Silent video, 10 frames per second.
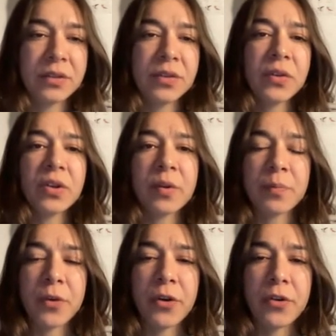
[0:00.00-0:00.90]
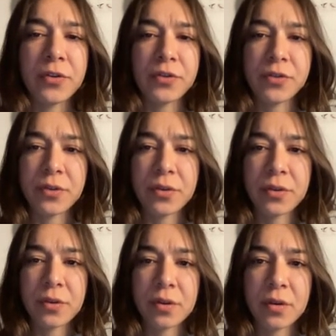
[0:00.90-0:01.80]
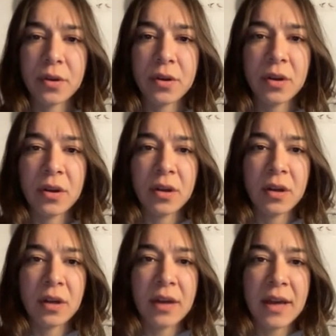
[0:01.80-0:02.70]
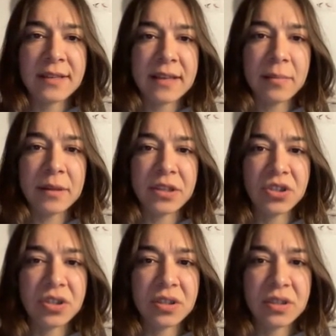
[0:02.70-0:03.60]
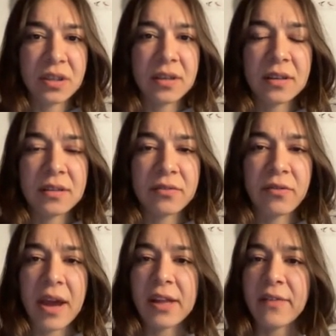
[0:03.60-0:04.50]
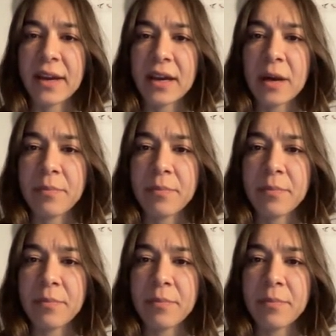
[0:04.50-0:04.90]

The two group merged, established the railway